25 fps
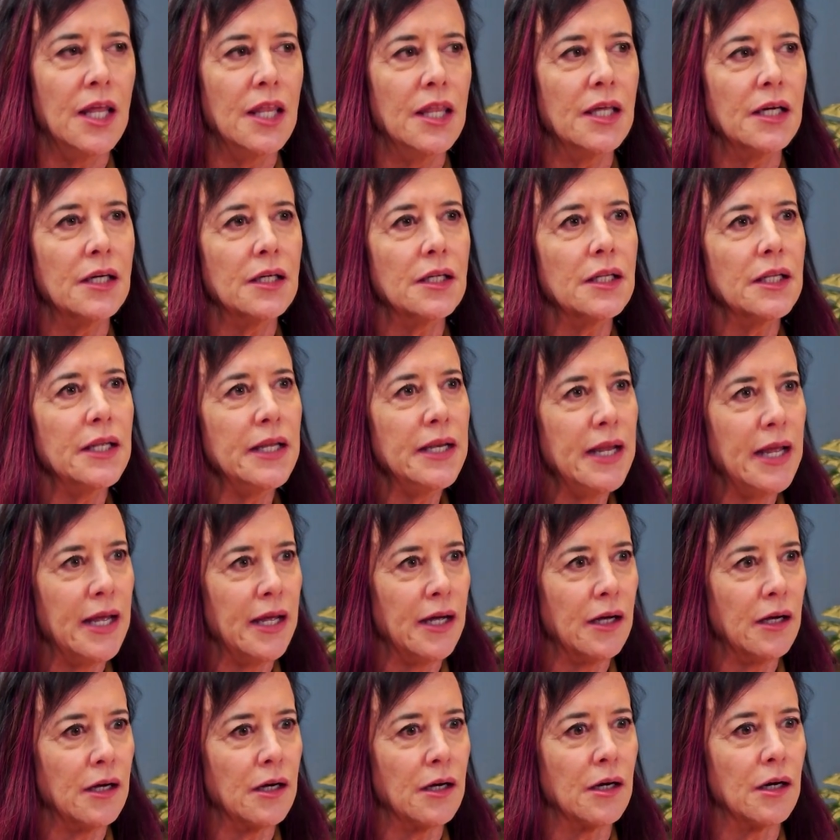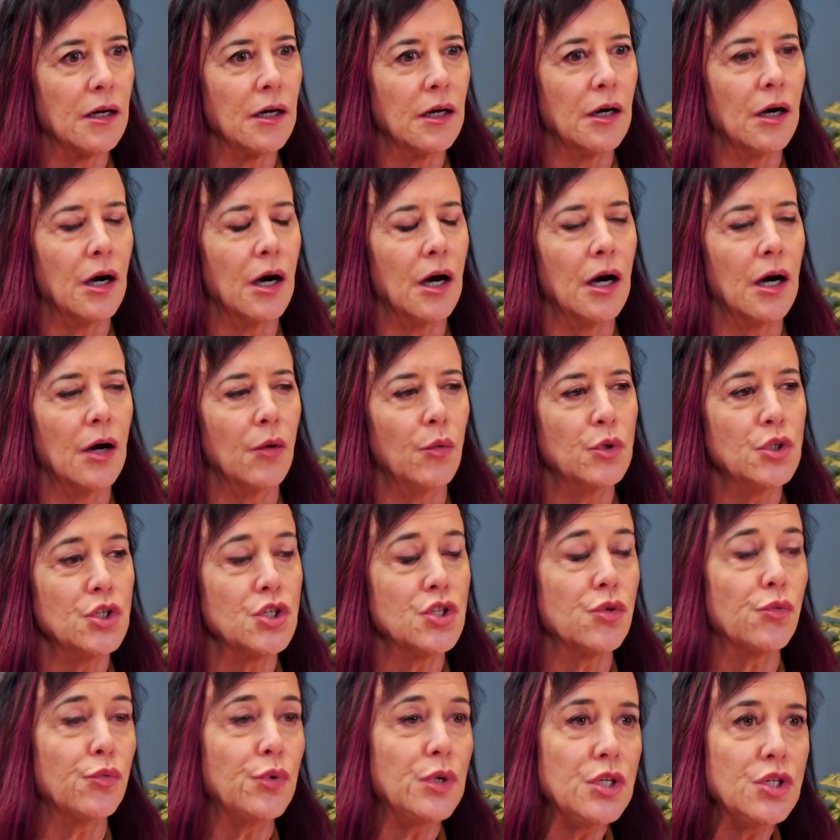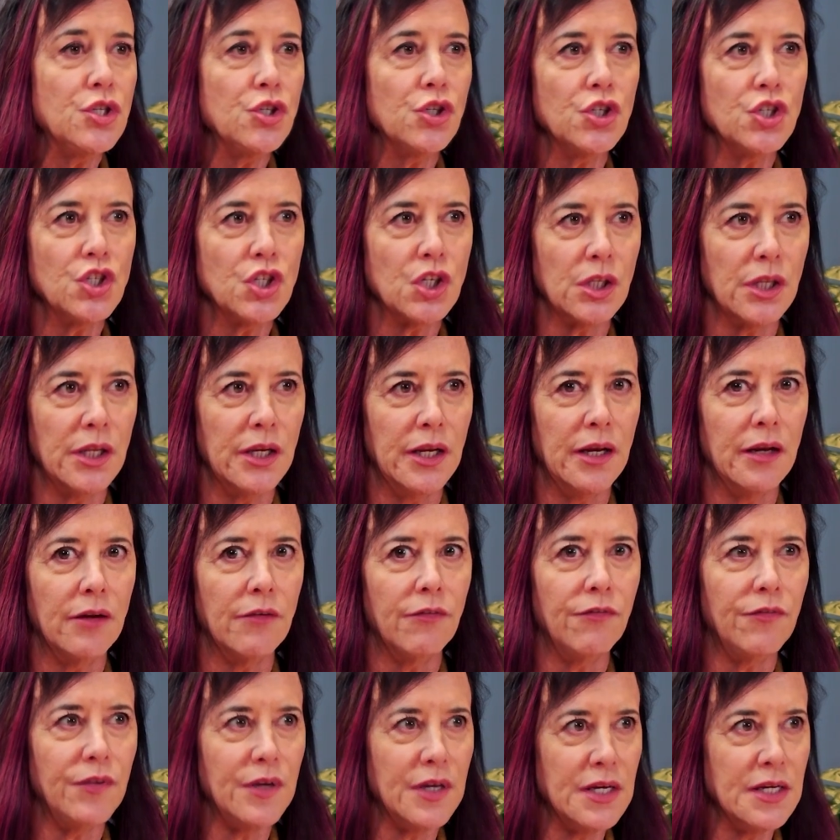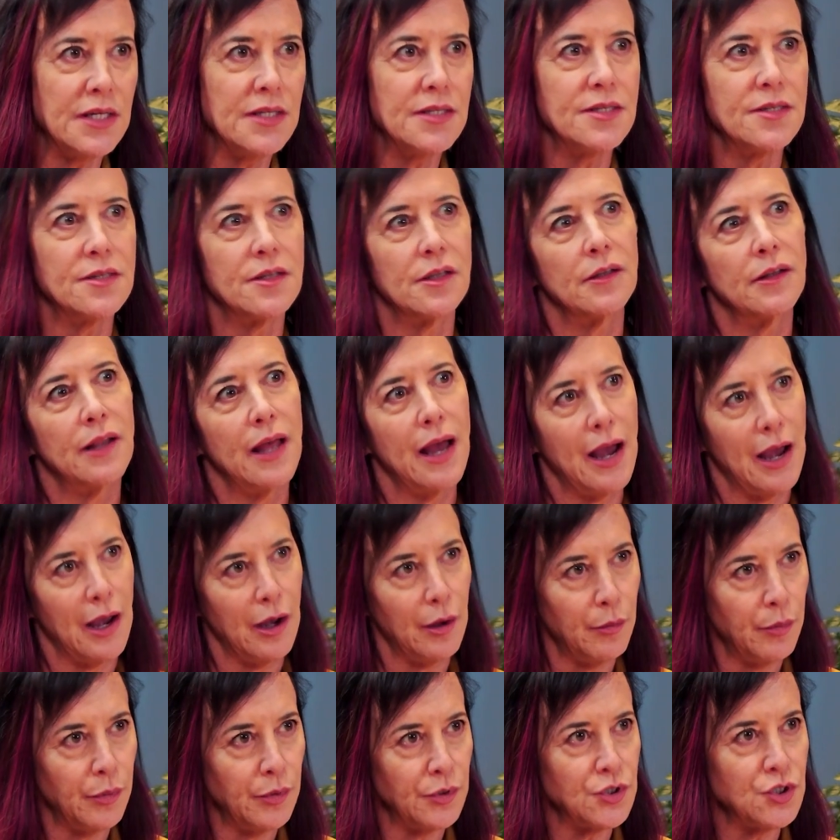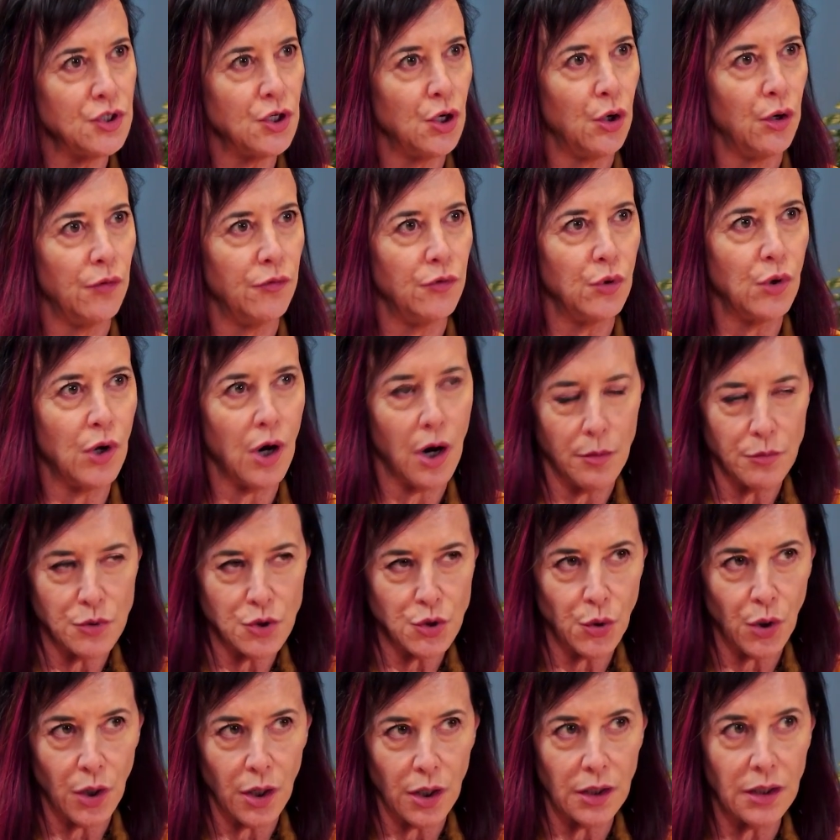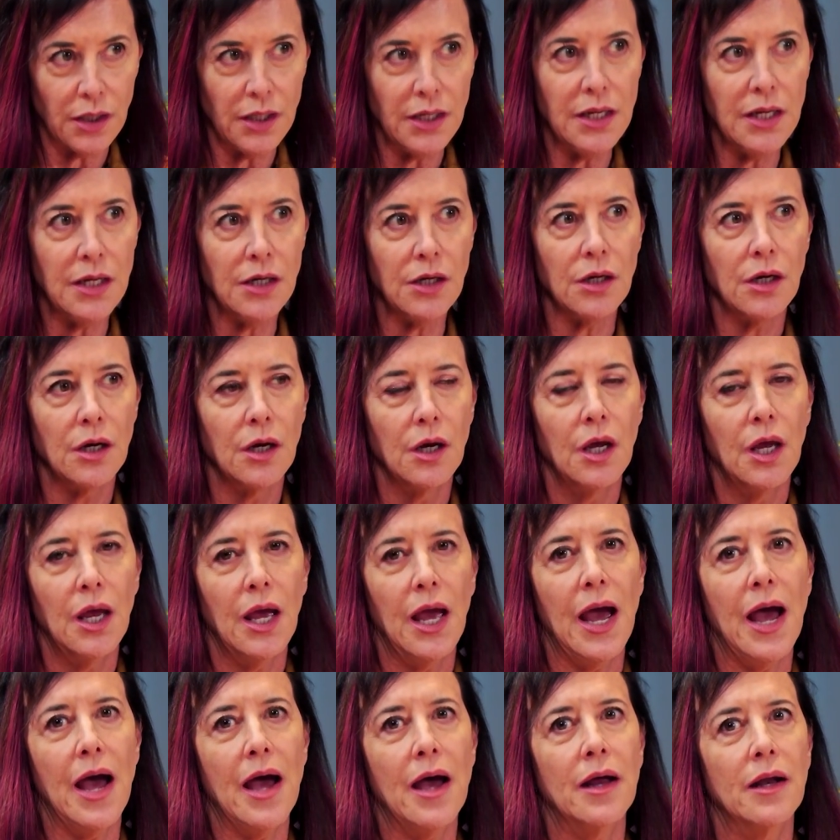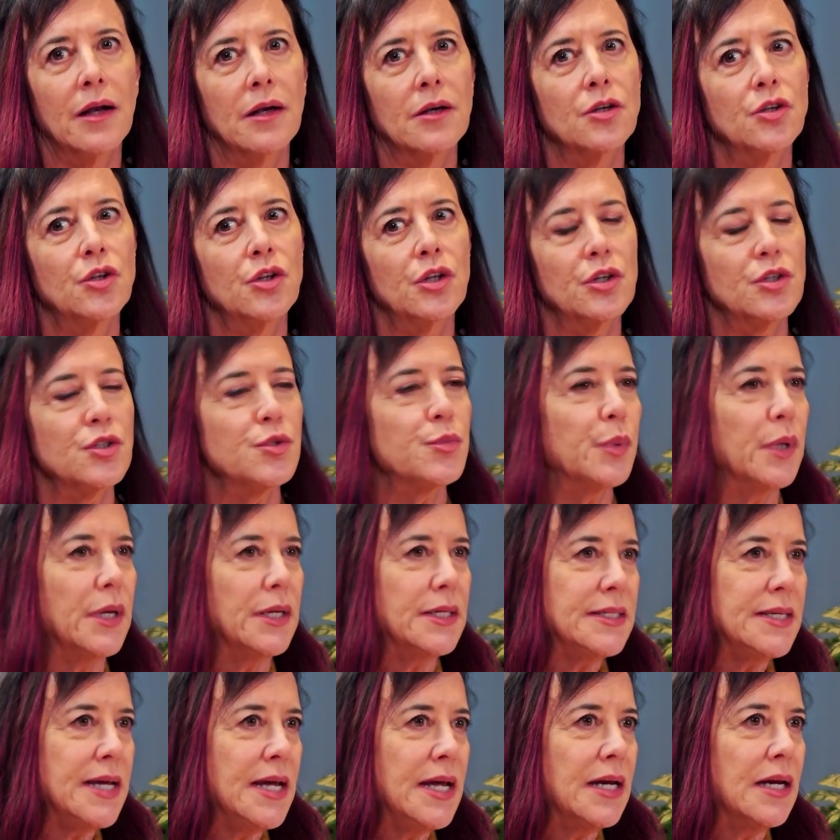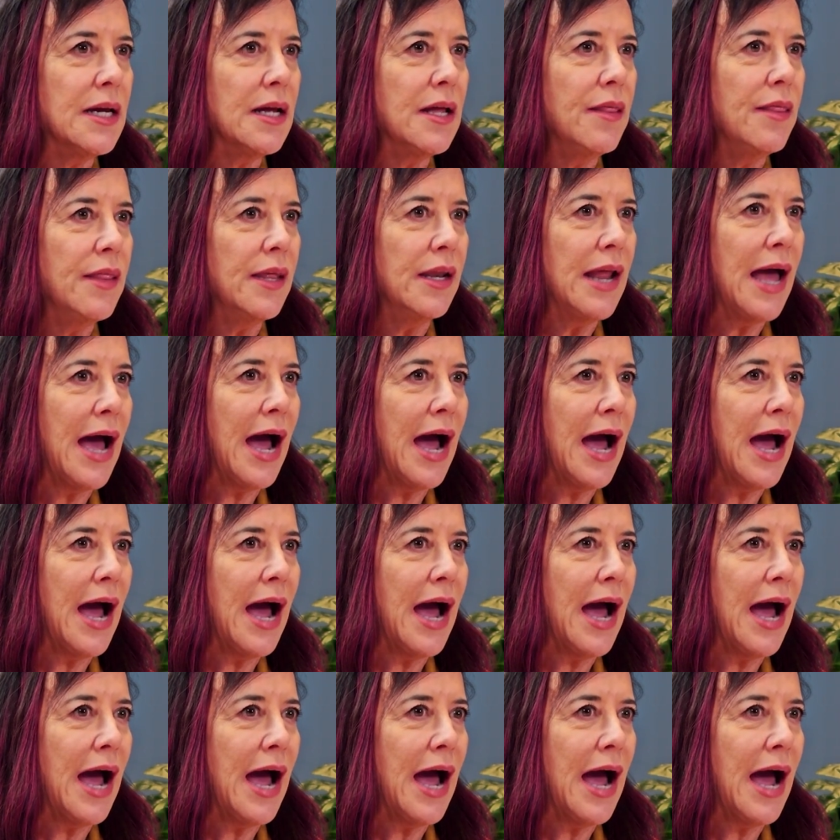The clinic, uh, which is a research clinic, feeds the lab. So if you come to our clinic, and there's blood taken then